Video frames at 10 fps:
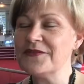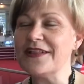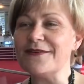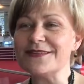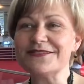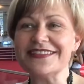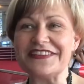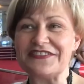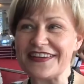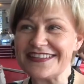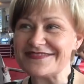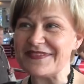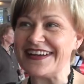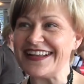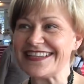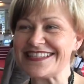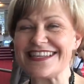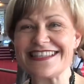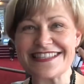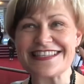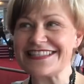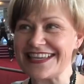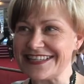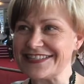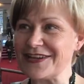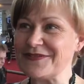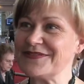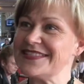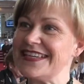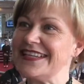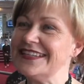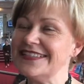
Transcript: Well, I was really affected by it actually. This is the second time I've seen